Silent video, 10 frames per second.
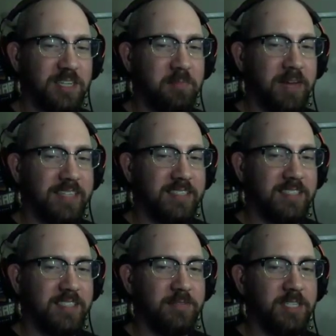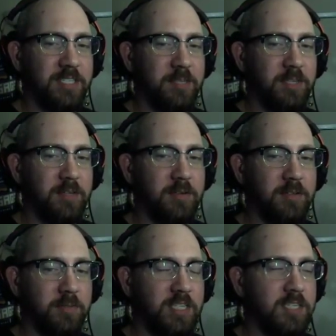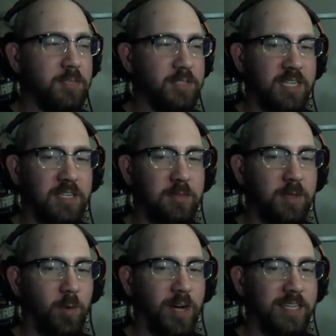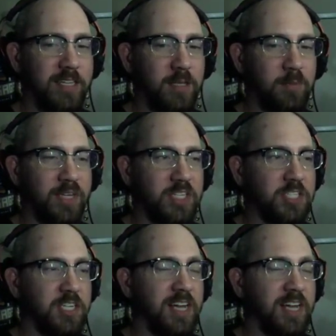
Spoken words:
Matt doesn't even need to pretend to be a whiny little bitch.